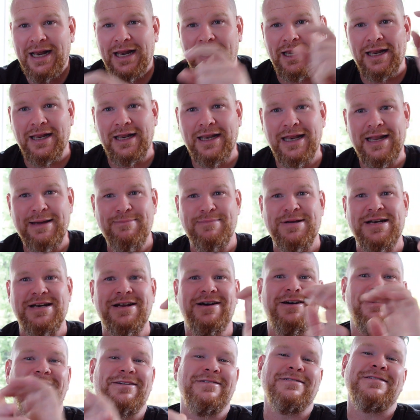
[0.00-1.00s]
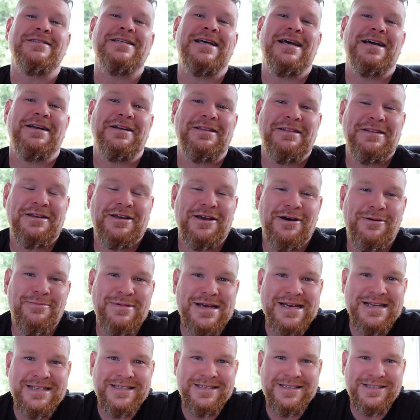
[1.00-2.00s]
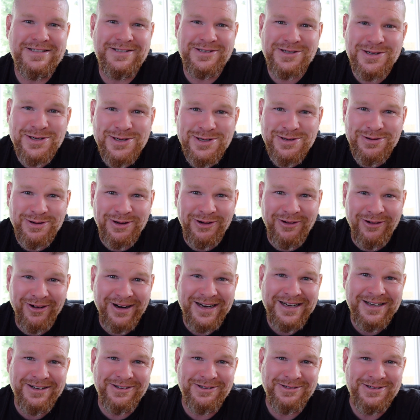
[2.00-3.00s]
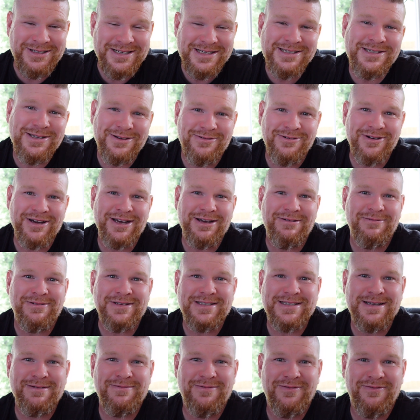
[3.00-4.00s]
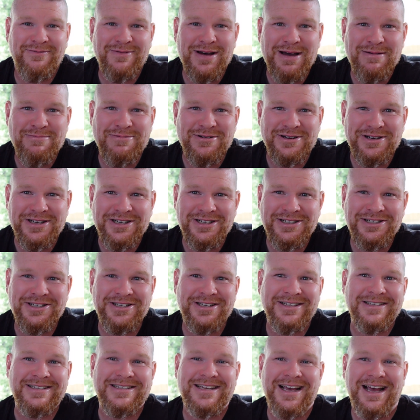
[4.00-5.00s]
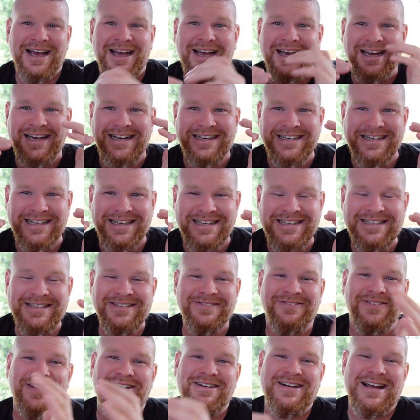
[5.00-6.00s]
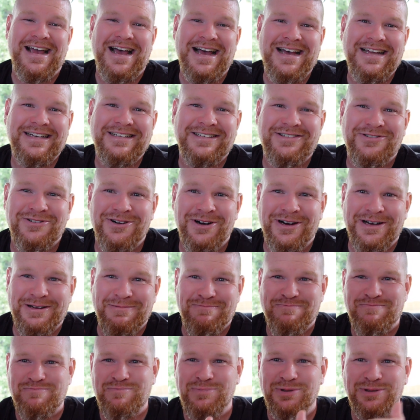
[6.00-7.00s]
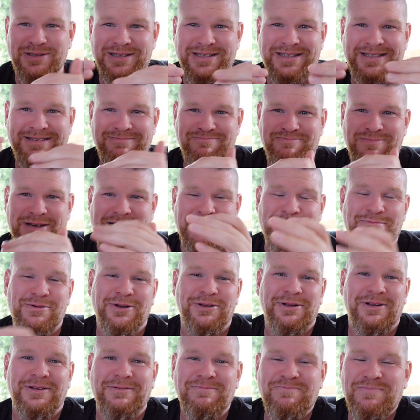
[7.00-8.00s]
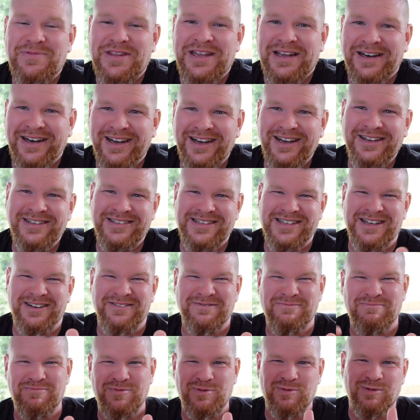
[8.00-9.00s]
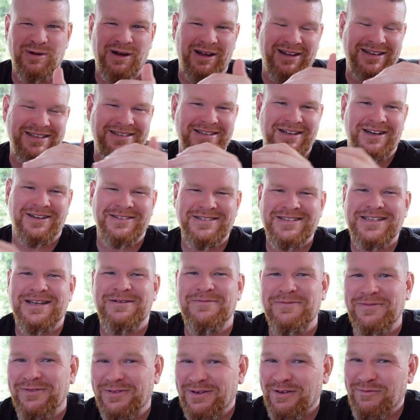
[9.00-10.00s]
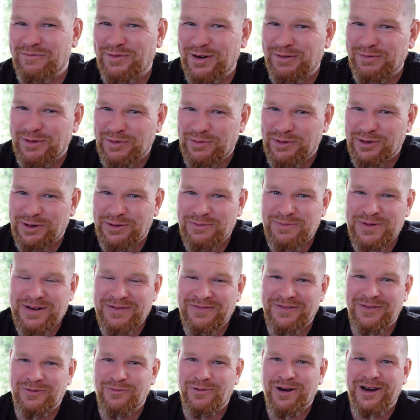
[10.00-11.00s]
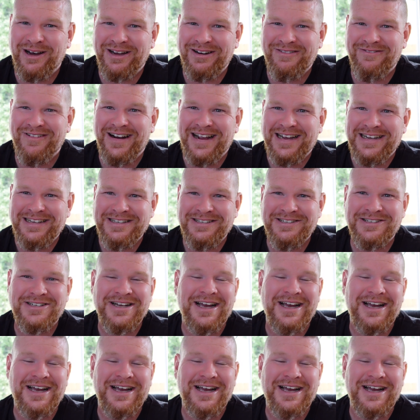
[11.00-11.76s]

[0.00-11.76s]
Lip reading: Let me know down in the comments, do you agree or disagree with some of my predictions? It is very hard to try and put people, you know, so on some of them I've probably put a bit of a wide range